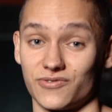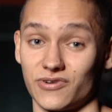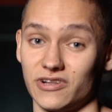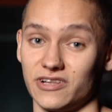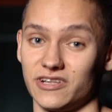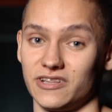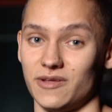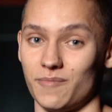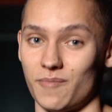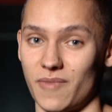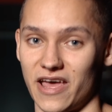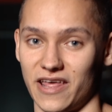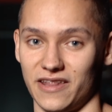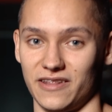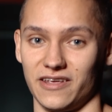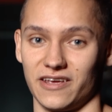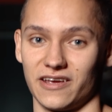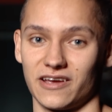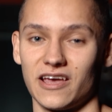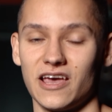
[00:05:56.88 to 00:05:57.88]
really
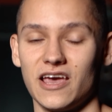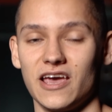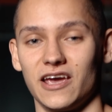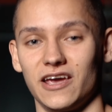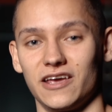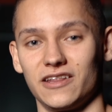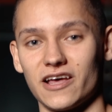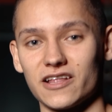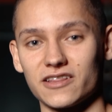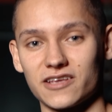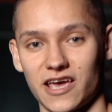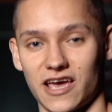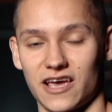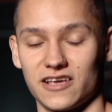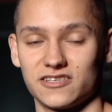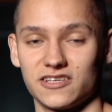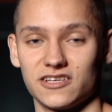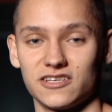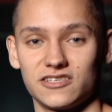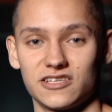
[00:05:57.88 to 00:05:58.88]
demanding. In that
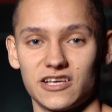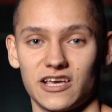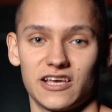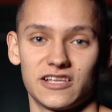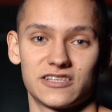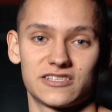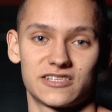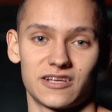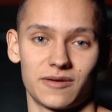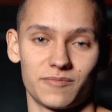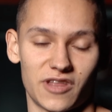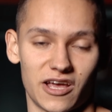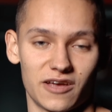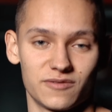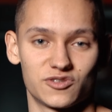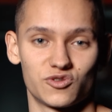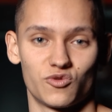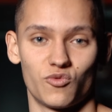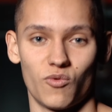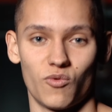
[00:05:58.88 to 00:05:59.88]
cases, it's sometimes